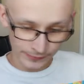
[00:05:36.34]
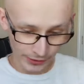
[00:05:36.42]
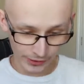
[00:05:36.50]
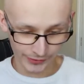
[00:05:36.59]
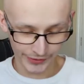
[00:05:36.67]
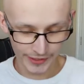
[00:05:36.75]

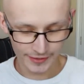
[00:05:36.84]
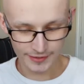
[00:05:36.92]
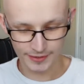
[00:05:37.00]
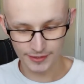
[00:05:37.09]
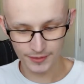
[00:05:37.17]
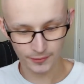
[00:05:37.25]
Oh,
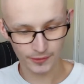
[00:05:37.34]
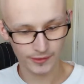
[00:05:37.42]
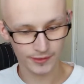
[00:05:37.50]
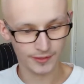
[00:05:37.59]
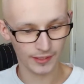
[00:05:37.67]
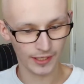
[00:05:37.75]
next, this
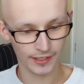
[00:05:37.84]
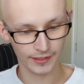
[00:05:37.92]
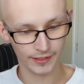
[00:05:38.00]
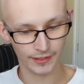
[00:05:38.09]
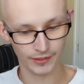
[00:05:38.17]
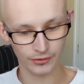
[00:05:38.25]
was
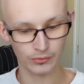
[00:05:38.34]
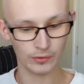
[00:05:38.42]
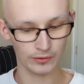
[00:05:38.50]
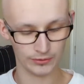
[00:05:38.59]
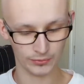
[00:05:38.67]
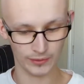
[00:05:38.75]
at a
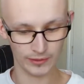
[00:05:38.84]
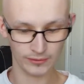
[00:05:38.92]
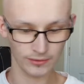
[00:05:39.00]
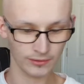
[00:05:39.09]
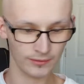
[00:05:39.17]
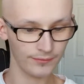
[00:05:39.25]
Goodwill as well.